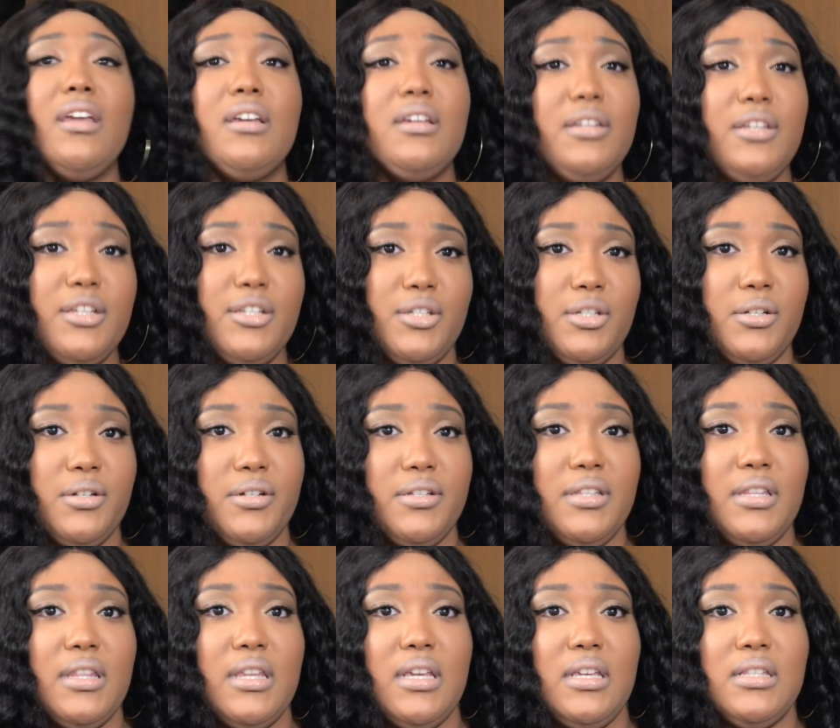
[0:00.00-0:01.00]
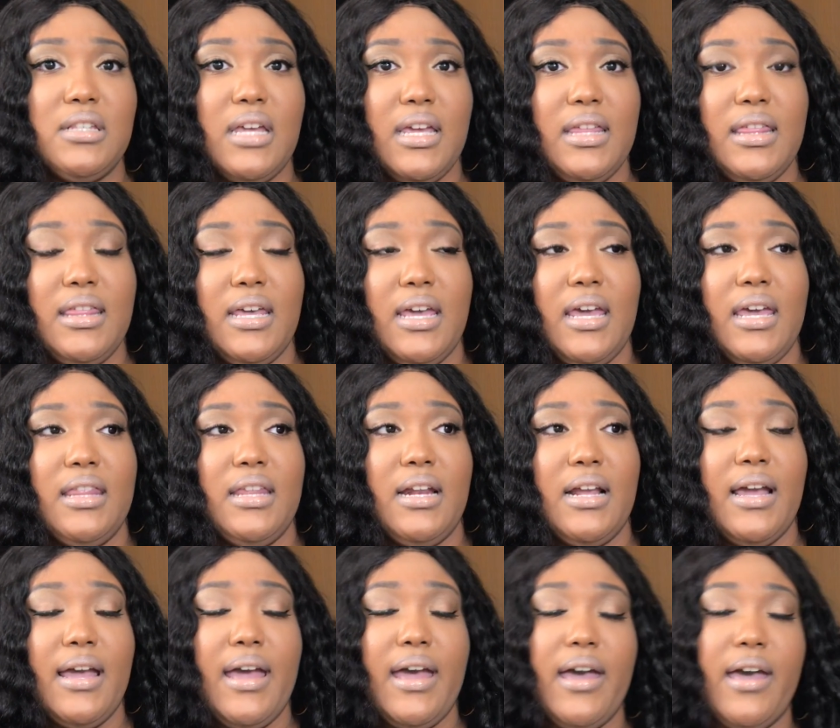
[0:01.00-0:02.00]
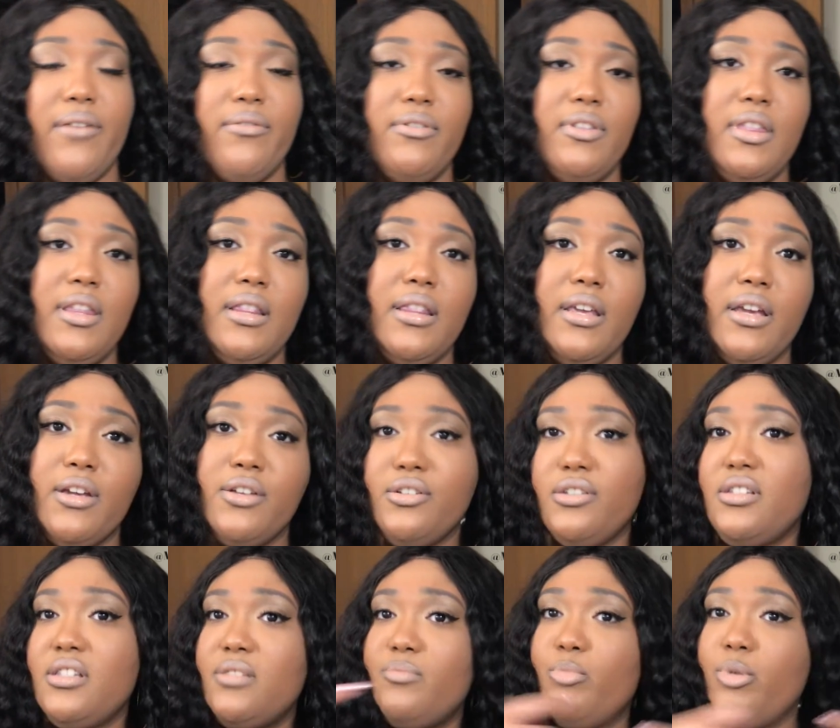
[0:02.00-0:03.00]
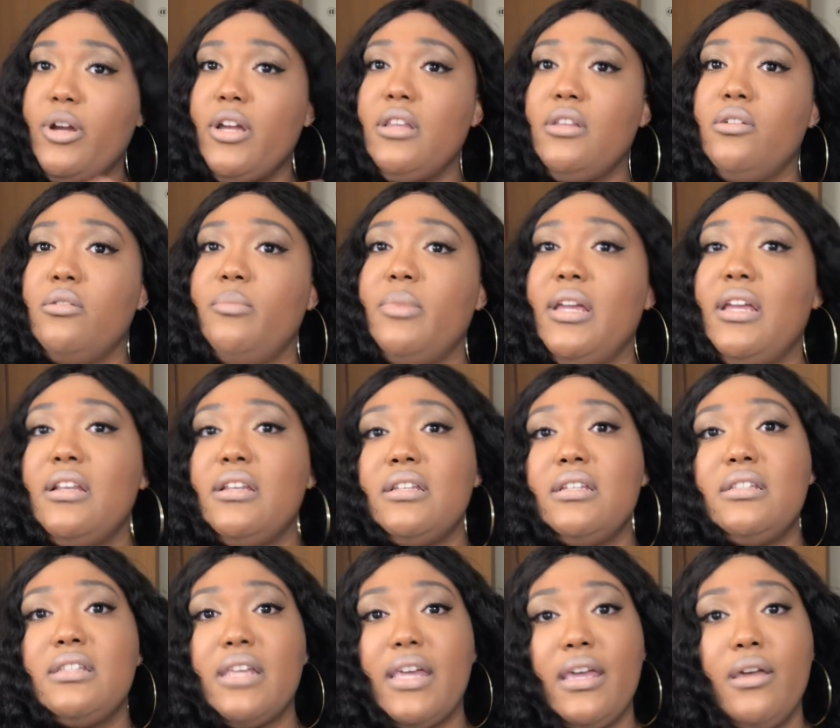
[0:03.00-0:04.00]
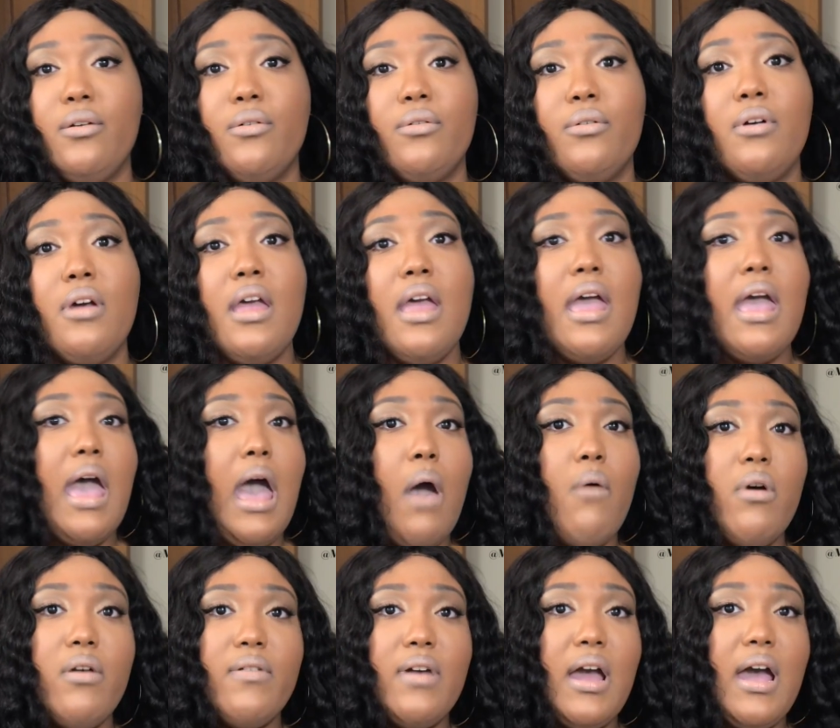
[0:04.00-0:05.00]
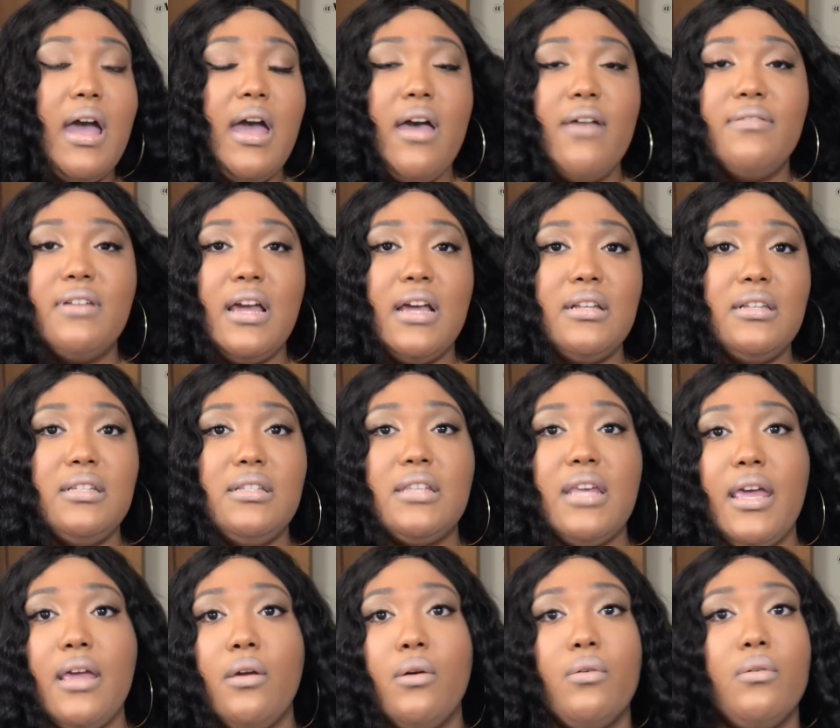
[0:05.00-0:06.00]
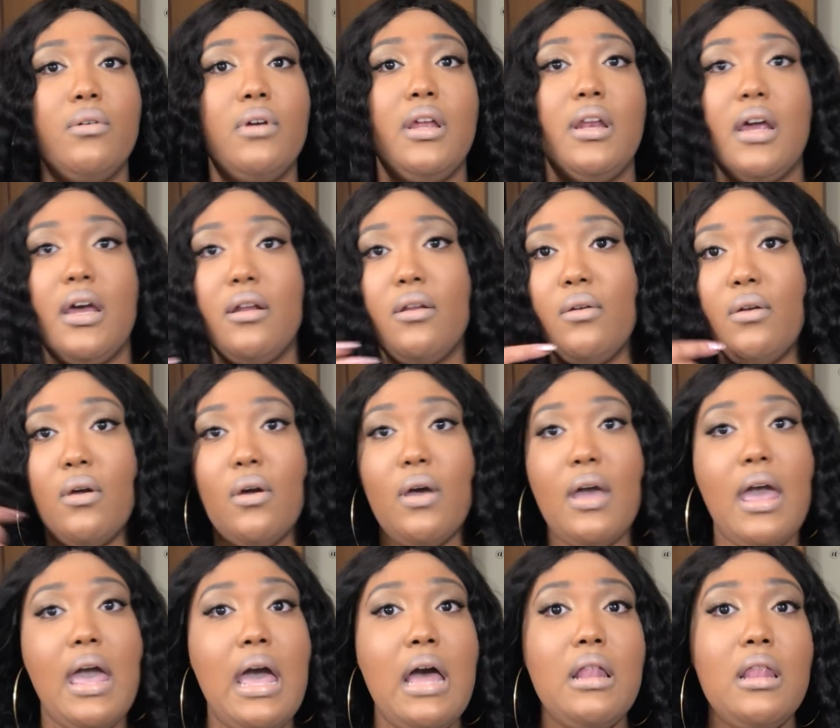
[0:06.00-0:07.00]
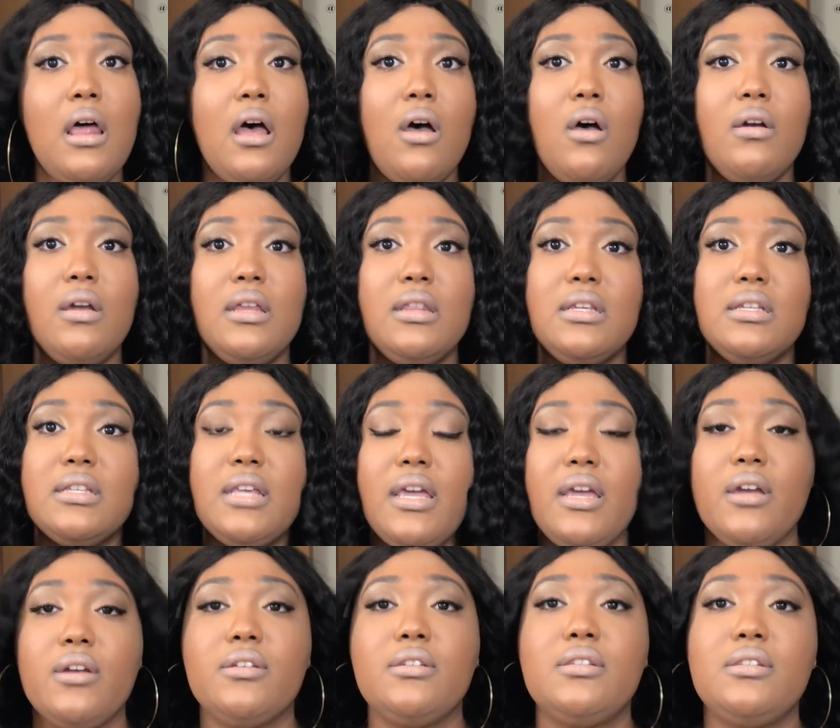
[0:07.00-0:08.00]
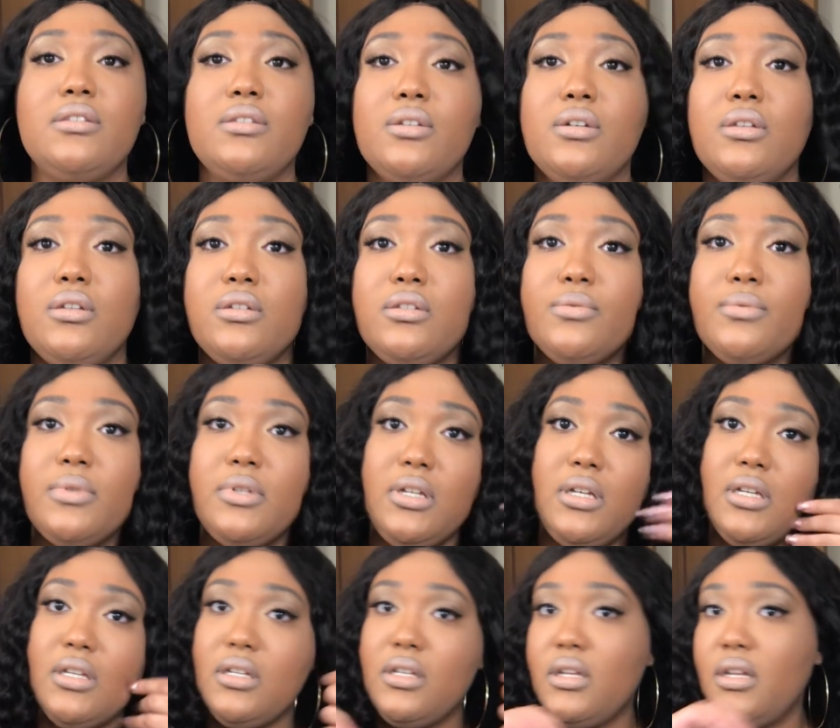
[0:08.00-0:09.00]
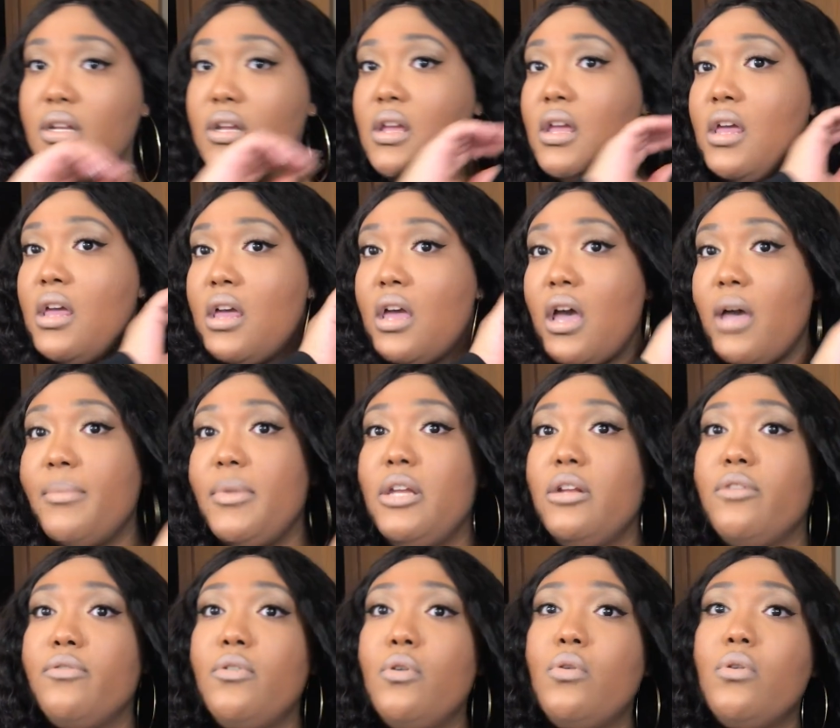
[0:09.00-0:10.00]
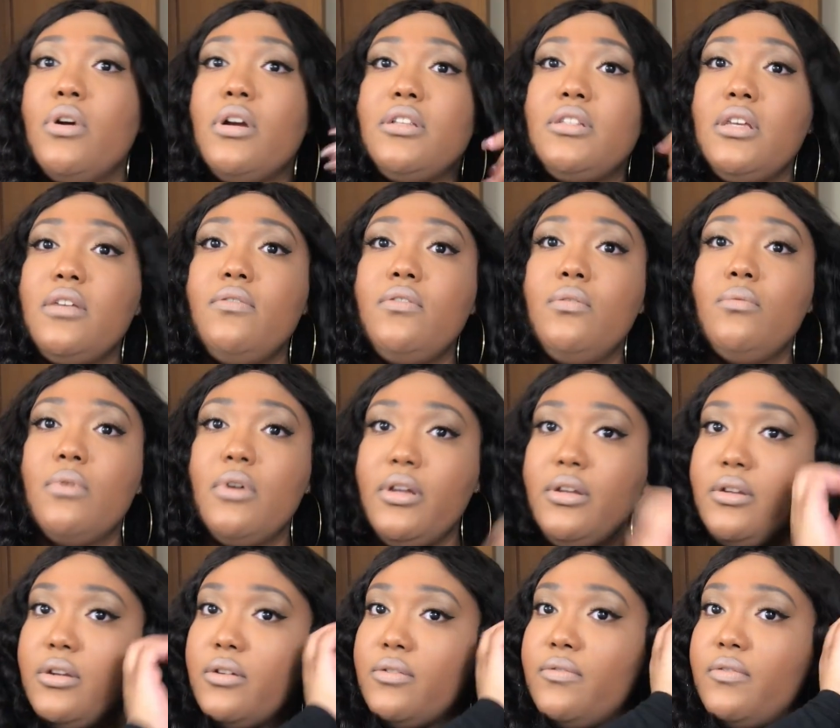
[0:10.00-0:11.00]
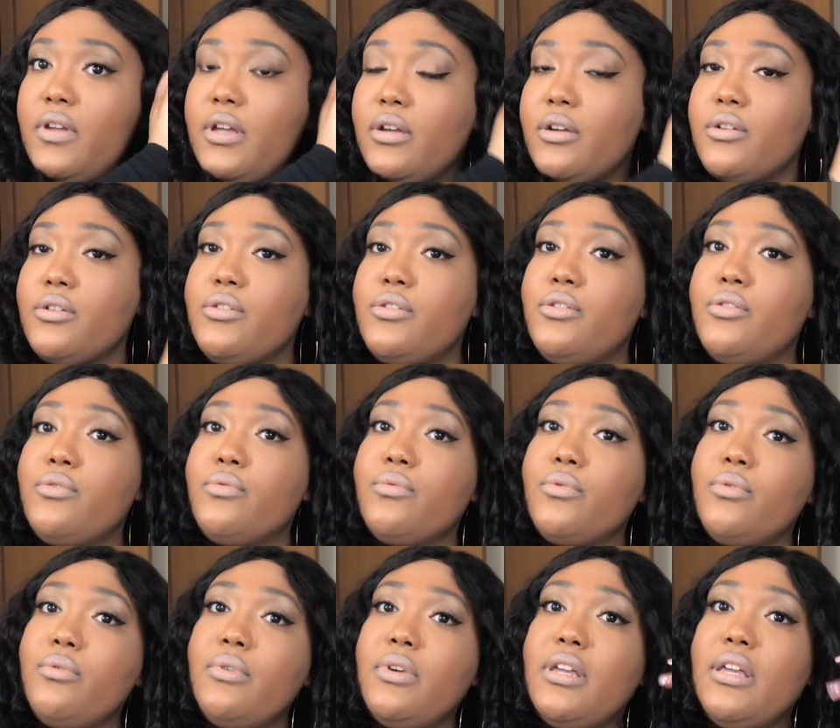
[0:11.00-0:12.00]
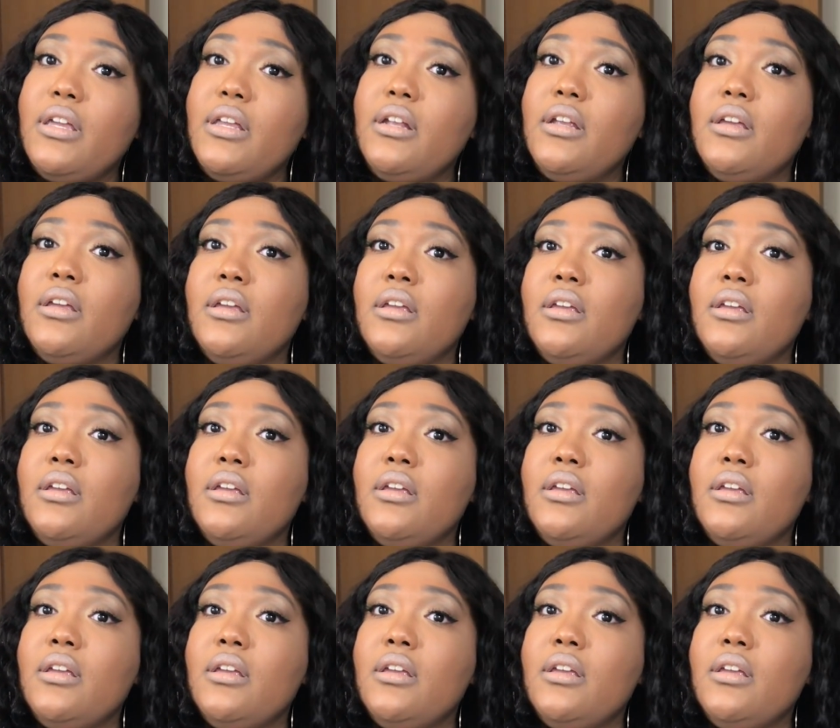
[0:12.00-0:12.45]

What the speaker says: conditioners and things like that I have within there. Just spray a little bit and detangle. However, I have not detangled and I don't know how long, and this hair still looks really good. I mean, of course, if you run your fingers through it,